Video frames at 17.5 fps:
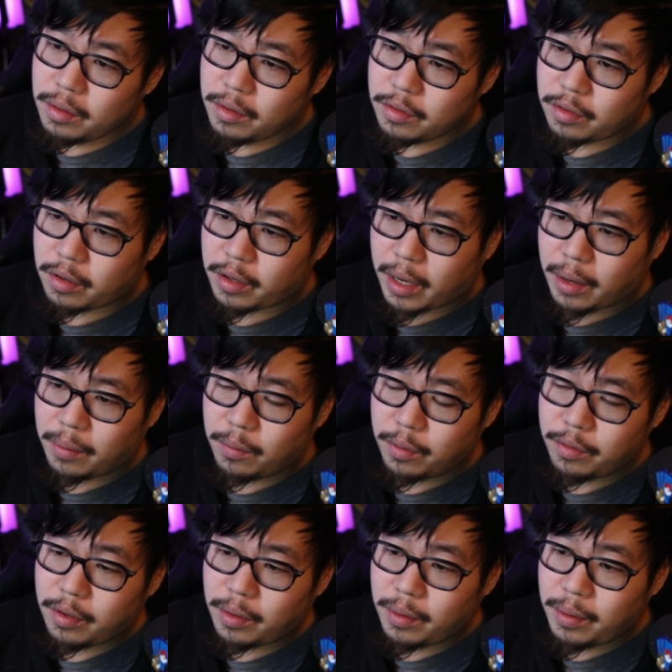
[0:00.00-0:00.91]
So yeah,
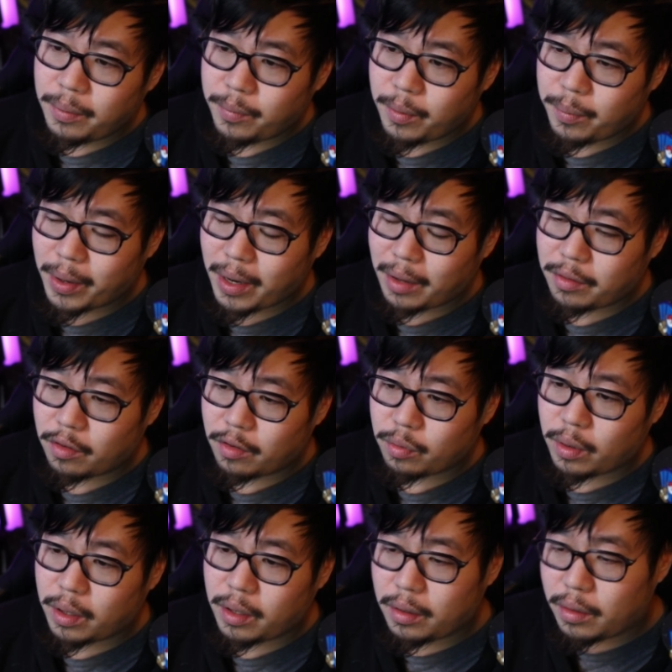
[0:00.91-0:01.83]
we'll see. We bring out this
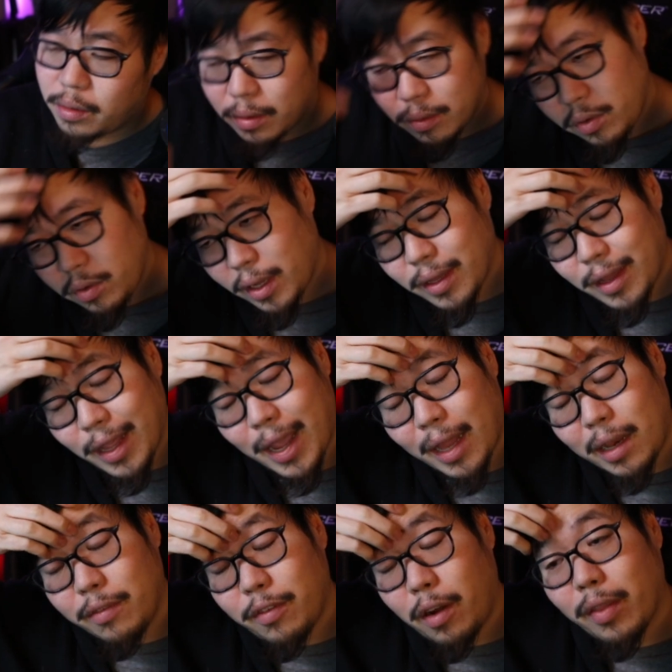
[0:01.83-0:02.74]
one. They
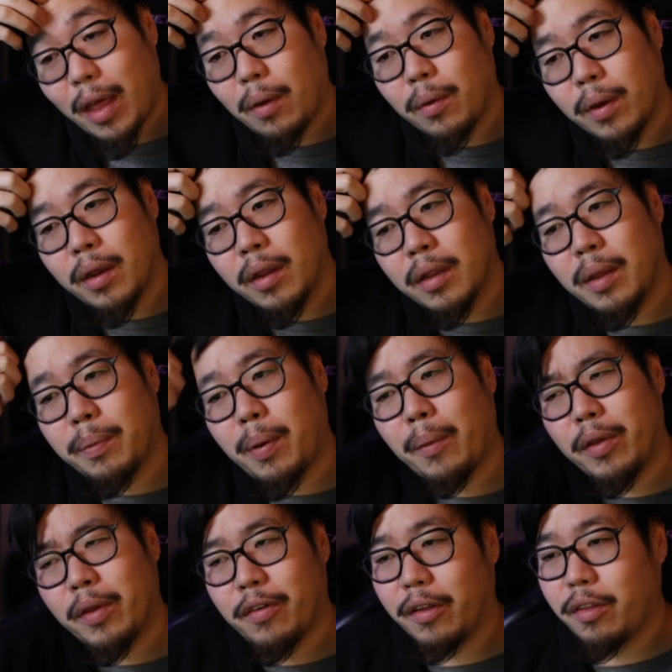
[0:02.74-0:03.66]
can't evolve that one. They
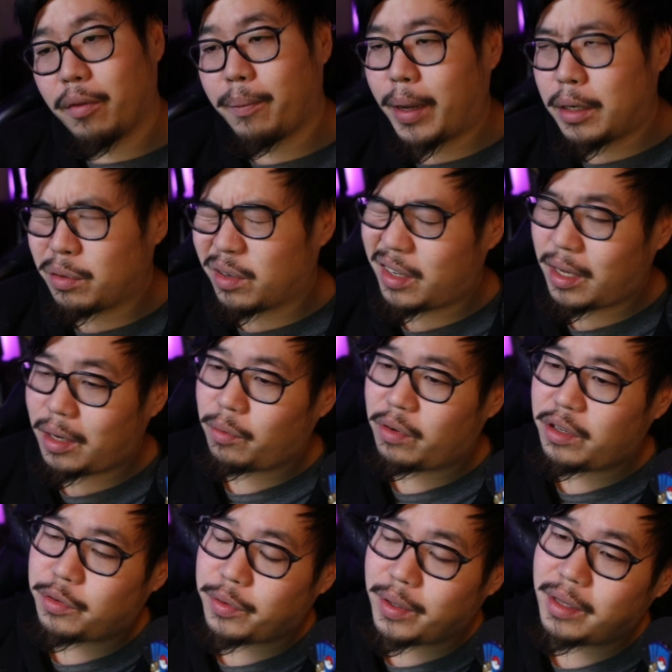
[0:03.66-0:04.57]
probably evolve the bench one and then
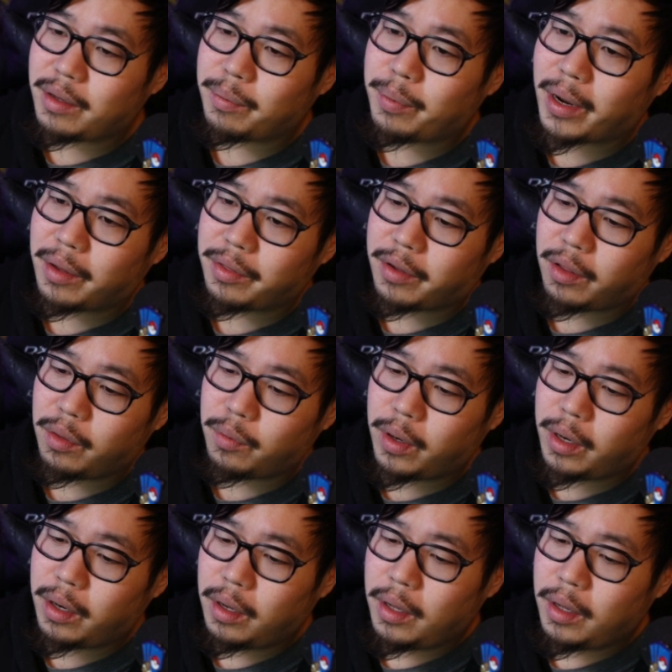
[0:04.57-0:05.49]
retreat to bring out the other
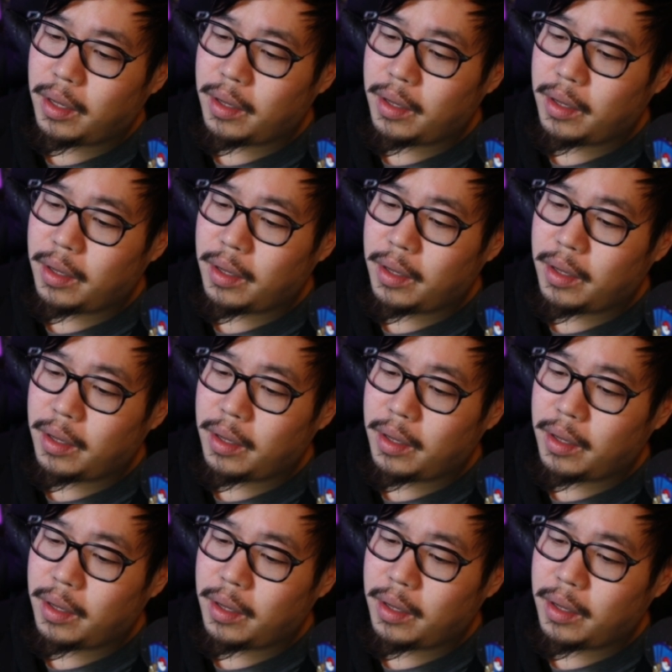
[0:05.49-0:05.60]
one.